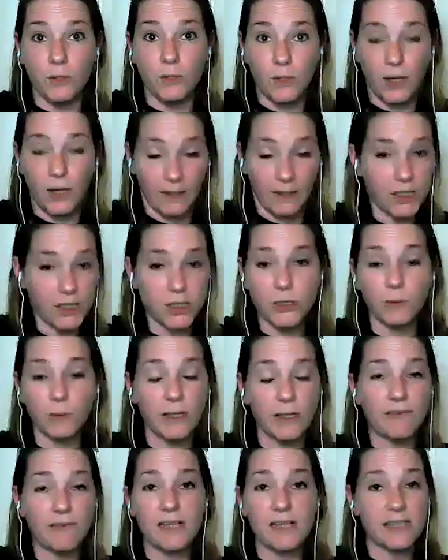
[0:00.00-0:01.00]
unless you
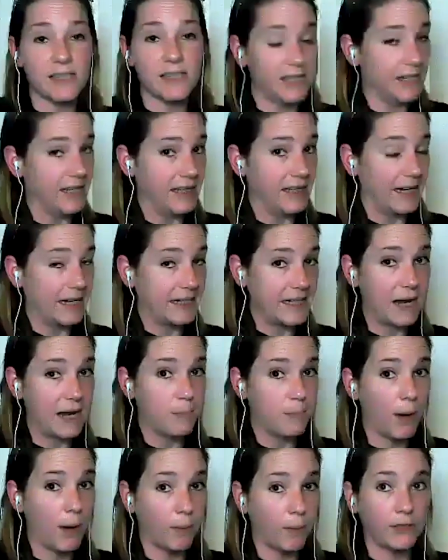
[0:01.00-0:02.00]
live in a city and can take
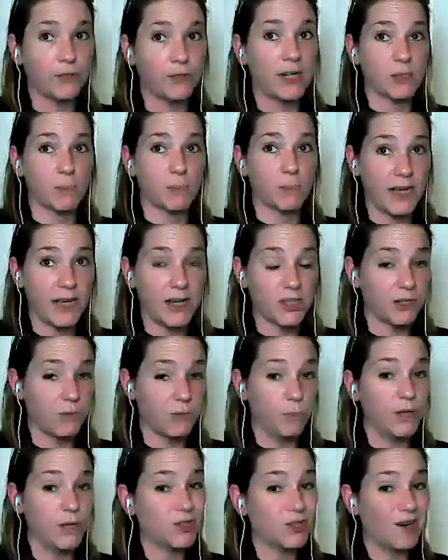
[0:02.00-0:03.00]
public
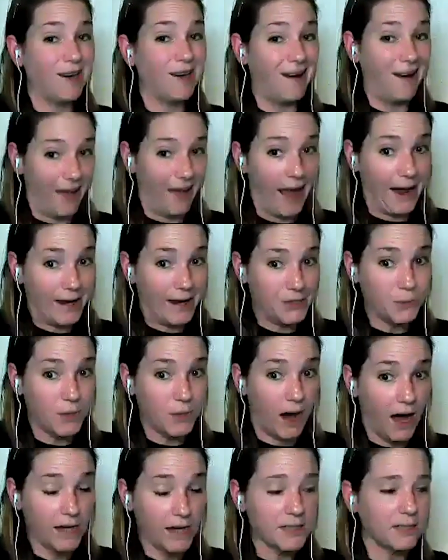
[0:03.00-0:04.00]
transportation, which I do
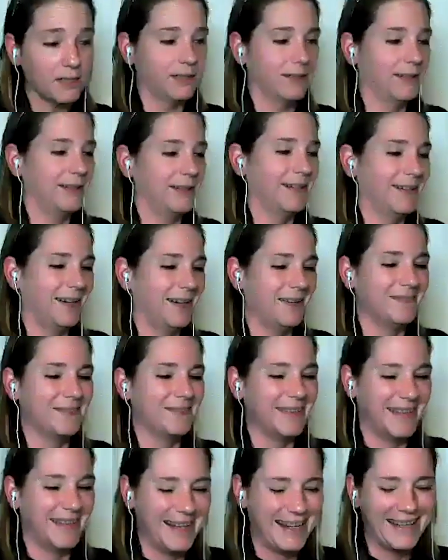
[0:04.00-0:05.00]
not,
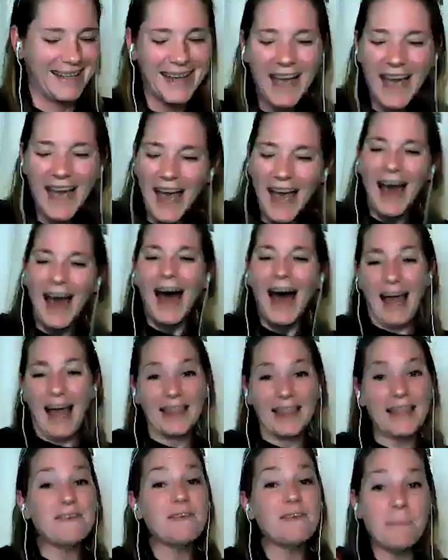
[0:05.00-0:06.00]
like, I
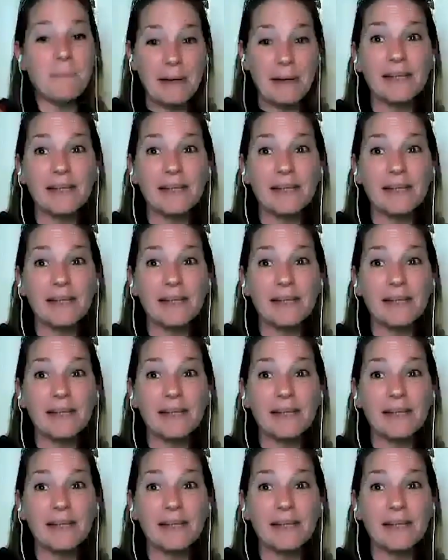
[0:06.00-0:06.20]
live in the middle